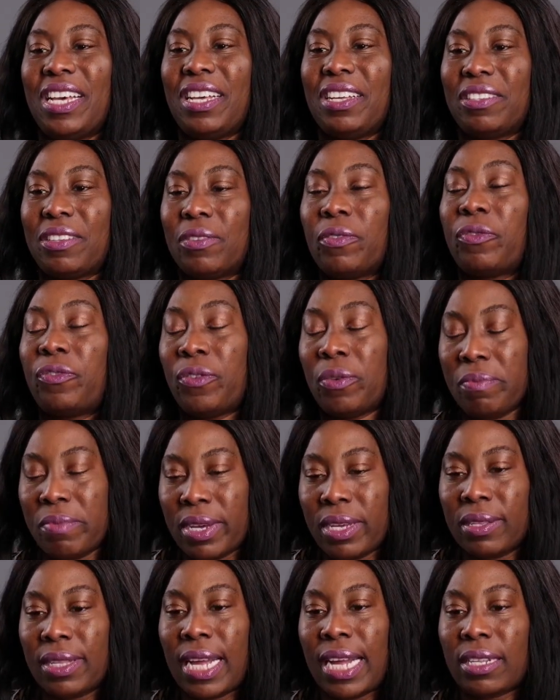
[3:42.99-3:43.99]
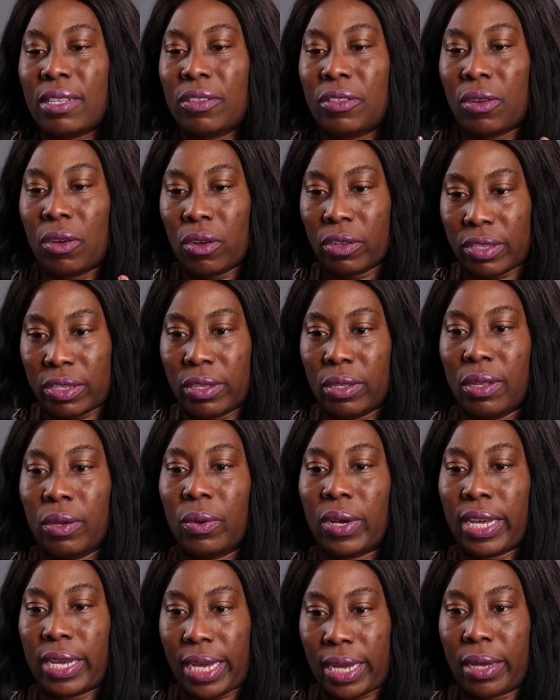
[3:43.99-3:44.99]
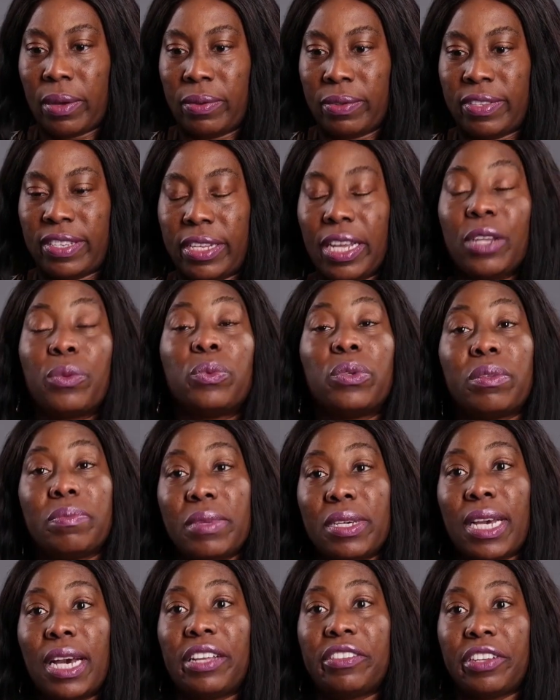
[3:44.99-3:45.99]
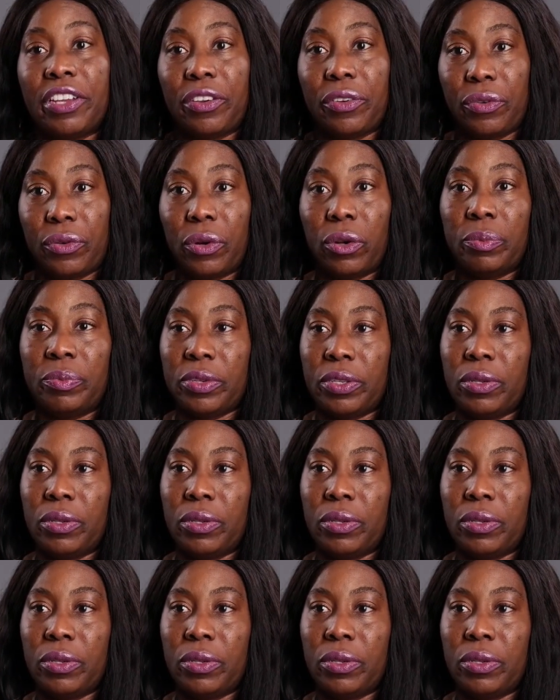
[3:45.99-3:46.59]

So for me, that thought, stayed with me as I grew up,